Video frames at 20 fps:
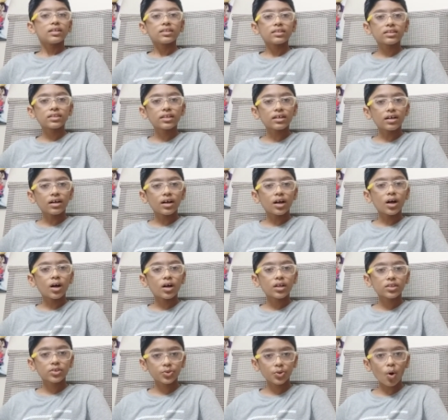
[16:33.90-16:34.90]
the
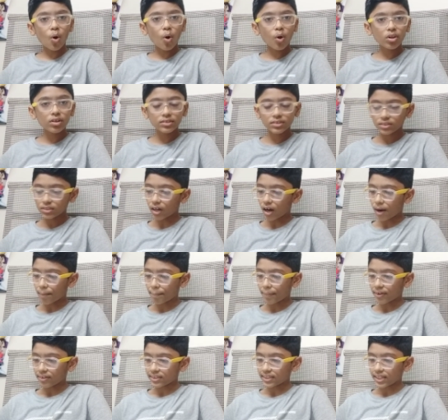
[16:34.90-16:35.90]
tall and sharp
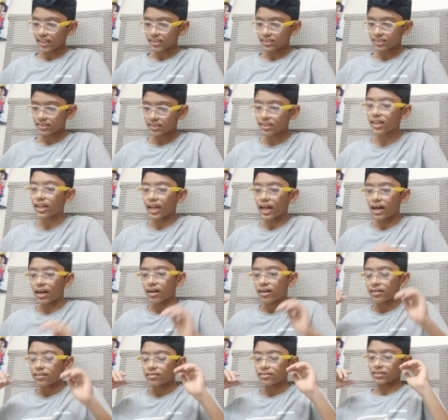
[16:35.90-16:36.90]
mountains. They are
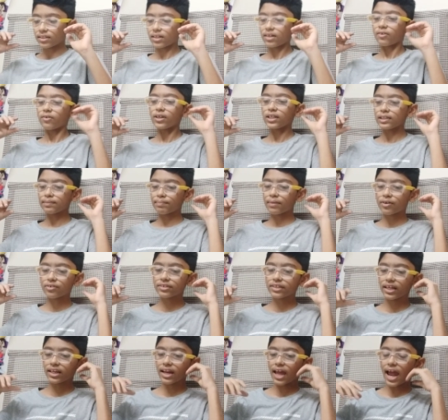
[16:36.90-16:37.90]
the crisp
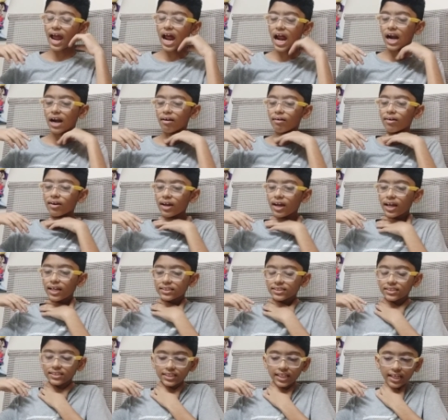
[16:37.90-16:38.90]
mountain app
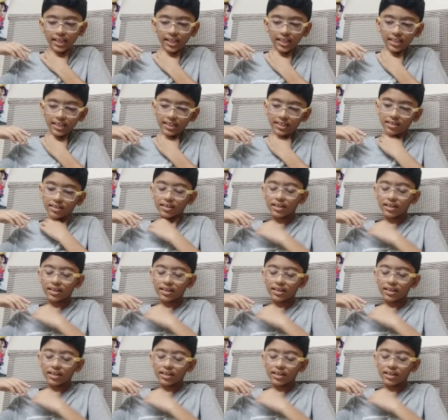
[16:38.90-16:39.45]
and scenic